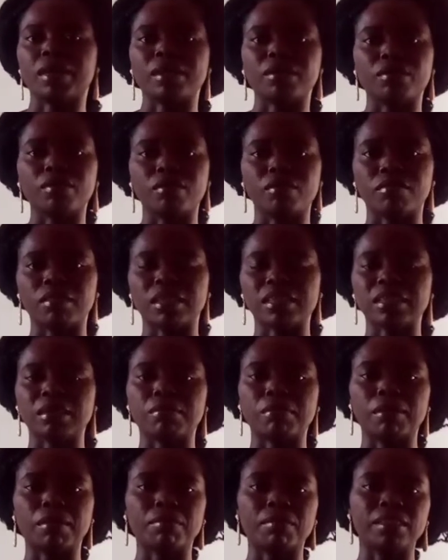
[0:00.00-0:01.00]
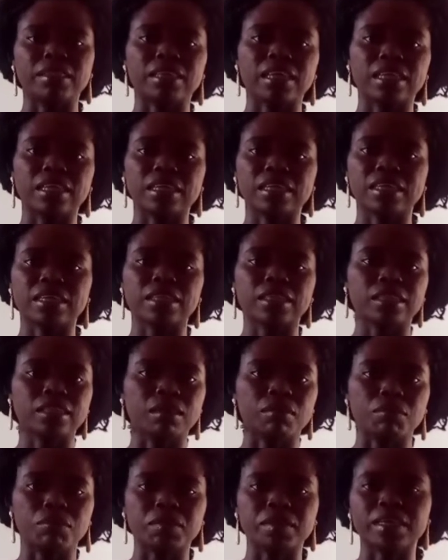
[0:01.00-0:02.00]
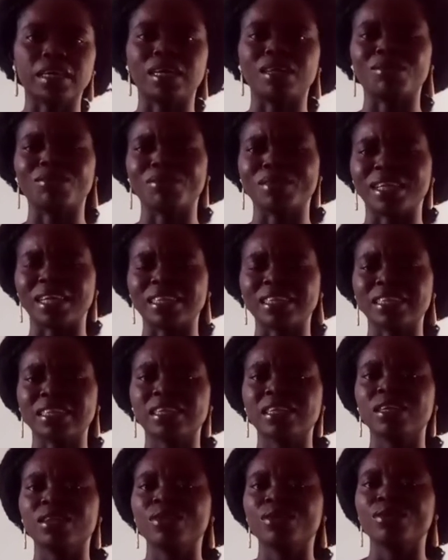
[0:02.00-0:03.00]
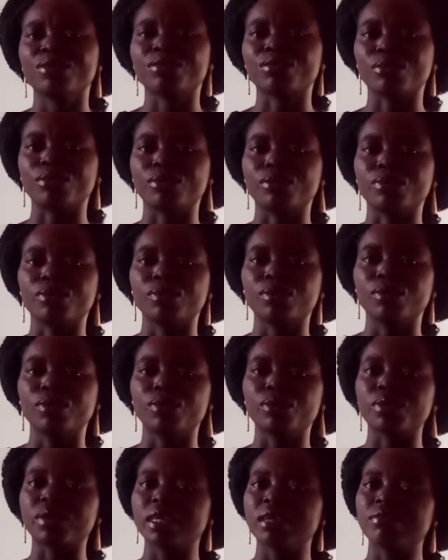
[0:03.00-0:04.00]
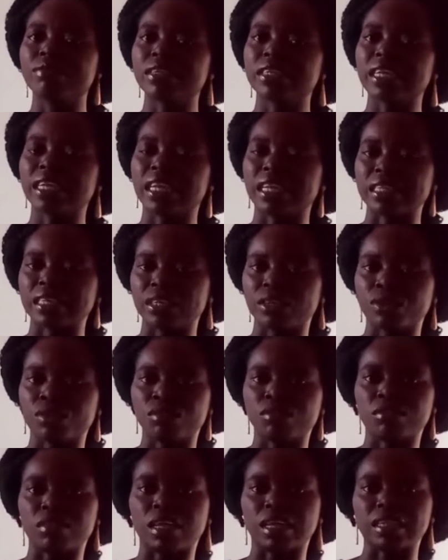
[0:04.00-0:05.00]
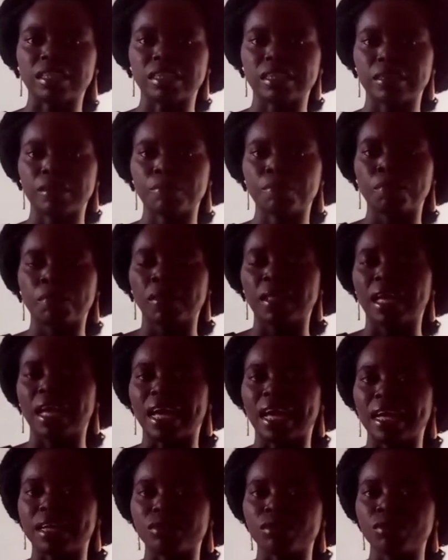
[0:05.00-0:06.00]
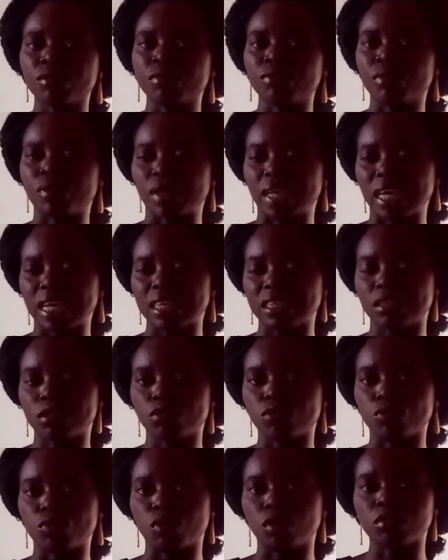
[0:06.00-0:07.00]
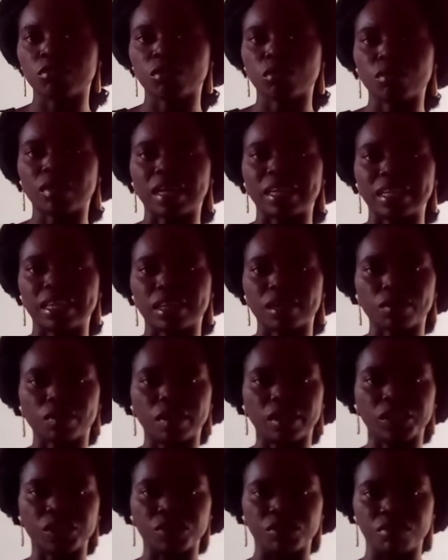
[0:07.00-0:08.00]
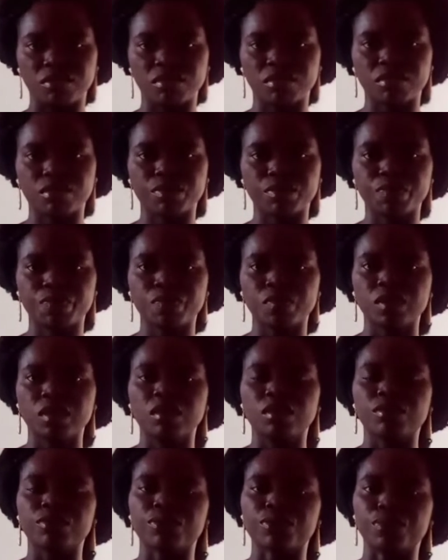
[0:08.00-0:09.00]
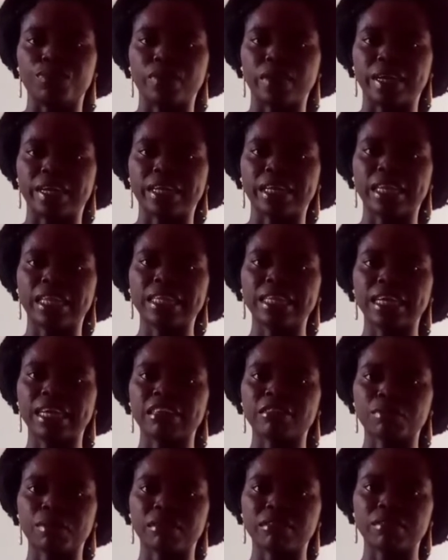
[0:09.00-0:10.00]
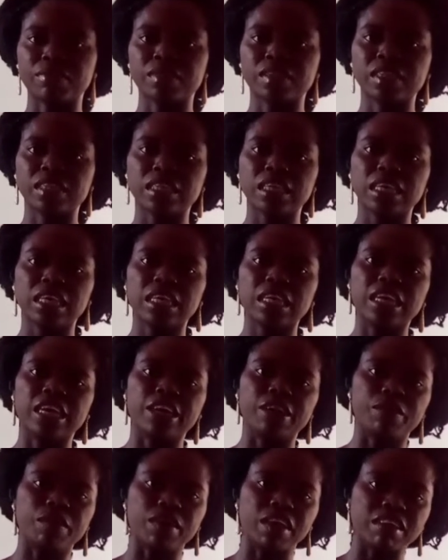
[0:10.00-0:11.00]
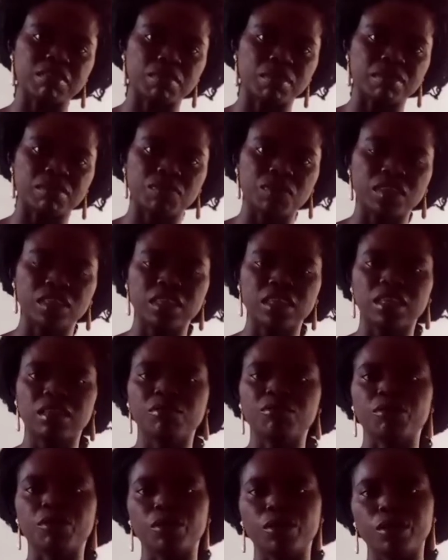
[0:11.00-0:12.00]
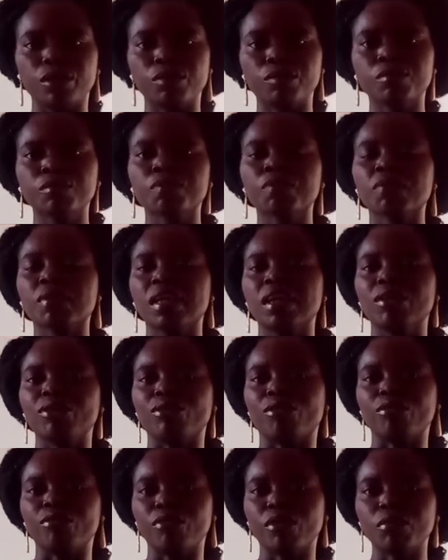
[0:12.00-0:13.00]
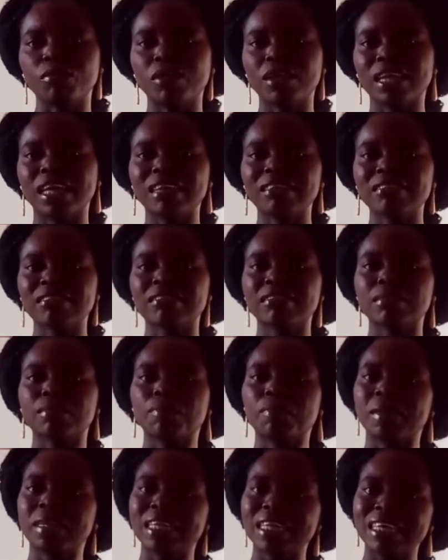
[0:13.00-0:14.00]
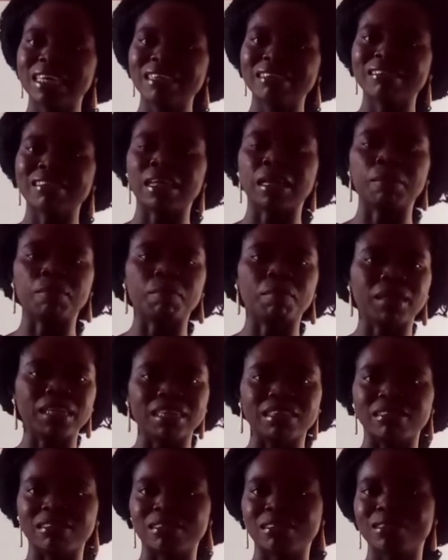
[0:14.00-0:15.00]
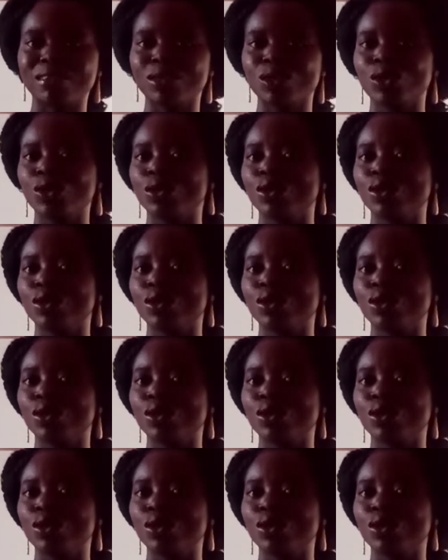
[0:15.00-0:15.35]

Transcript: and all of that, the bimetallic thermometer and all that. So you give detailed attention to that. And don't forget to also look at the calculations. So like linear expansivity, area expansivity, volume, your formulas, please and please